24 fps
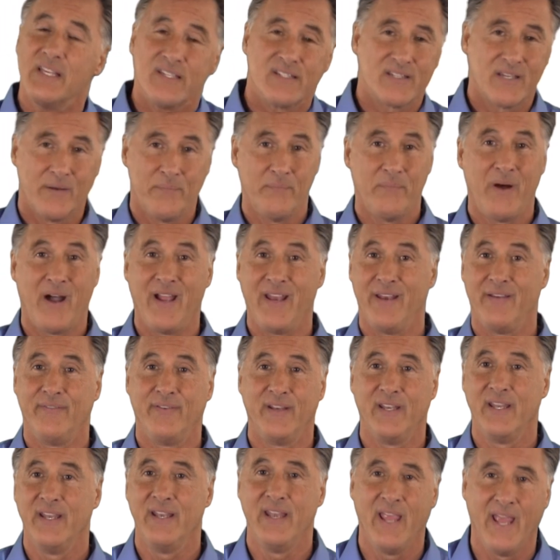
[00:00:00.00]
Some might
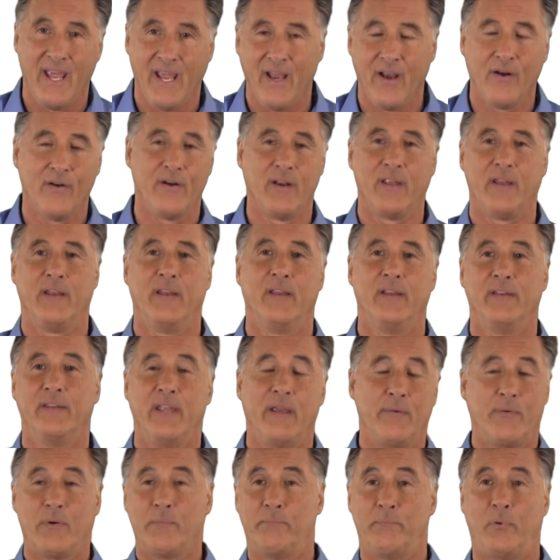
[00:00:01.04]
have inherited it.
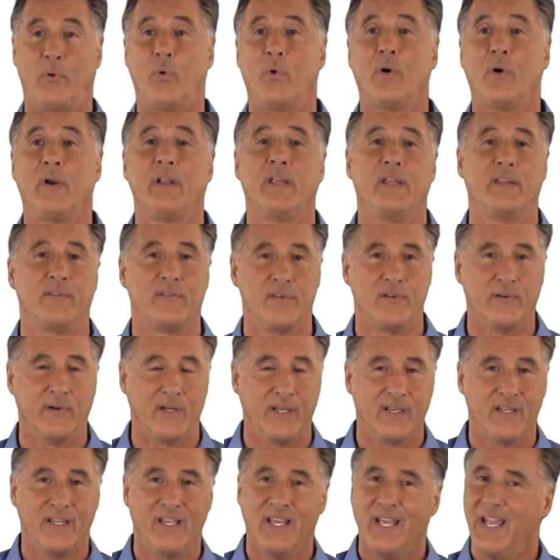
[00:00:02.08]
They were born into
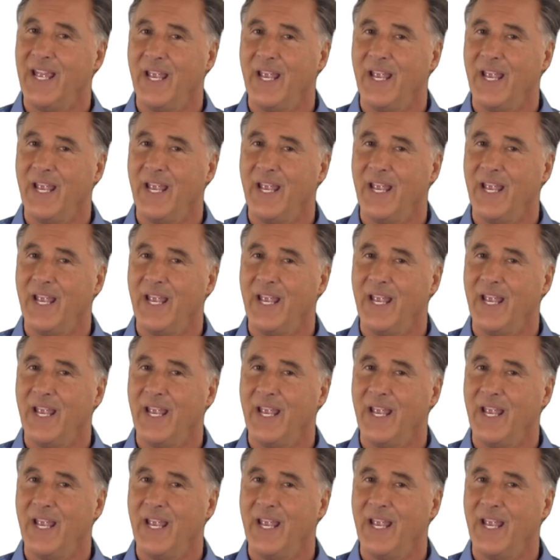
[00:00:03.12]
it.